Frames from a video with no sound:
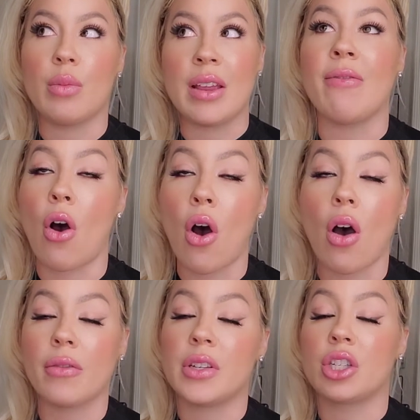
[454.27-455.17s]

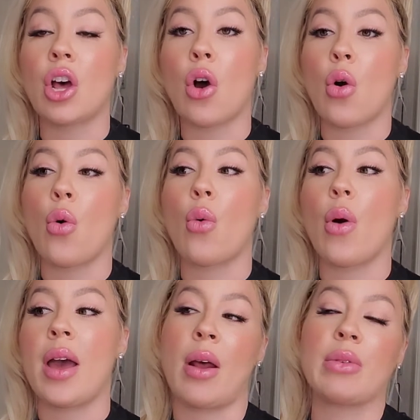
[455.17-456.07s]
evolved. So,
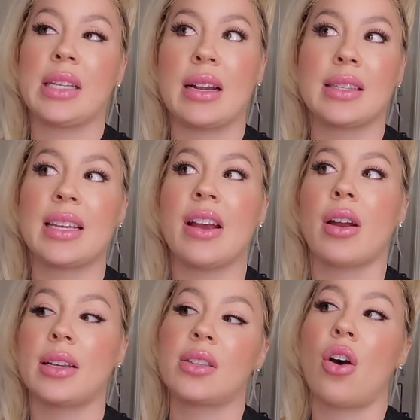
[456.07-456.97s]
and I wasn't as scared.
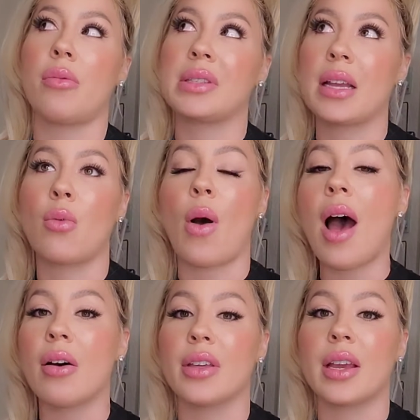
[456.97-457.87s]
I was like,
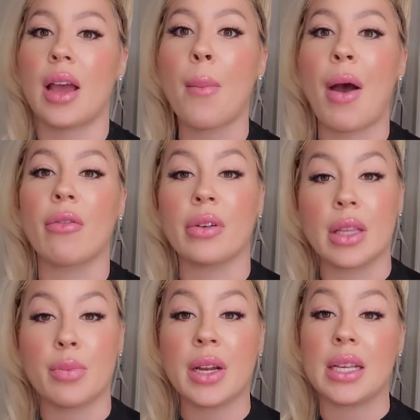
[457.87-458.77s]
wow, they come out
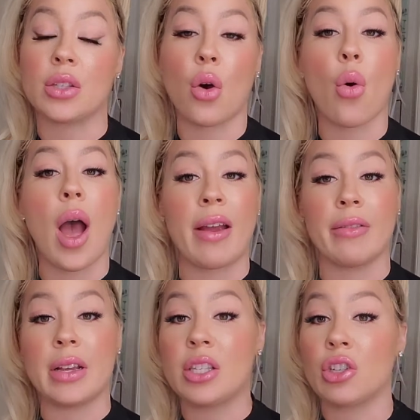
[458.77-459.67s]
really pretty. So I
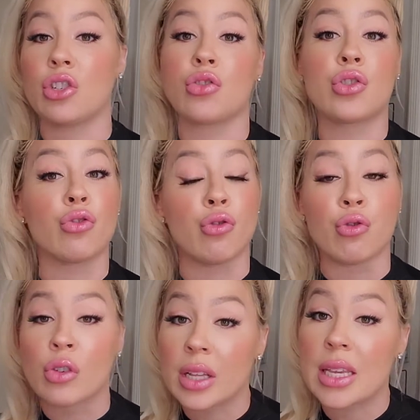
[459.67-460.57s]
researched
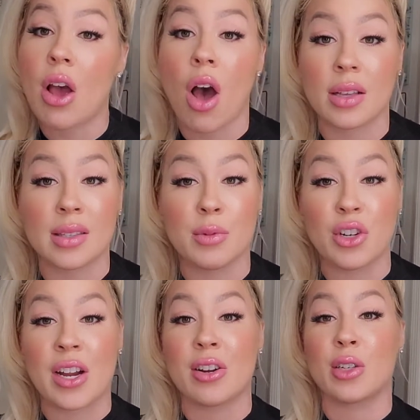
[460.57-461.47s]
really awesome
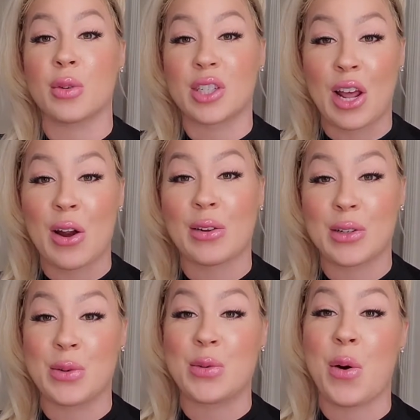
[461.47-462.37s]
trainers, which shout out
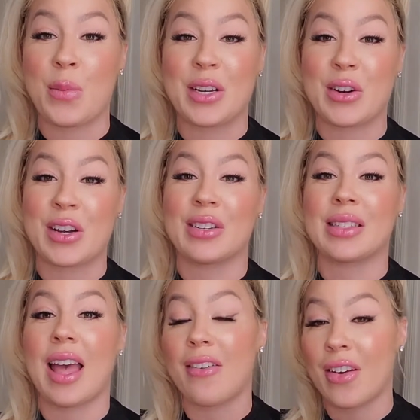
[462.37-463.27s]
to all my trainers
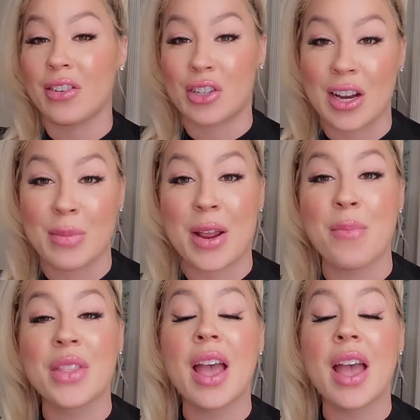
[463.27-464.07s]
that have ever trained me.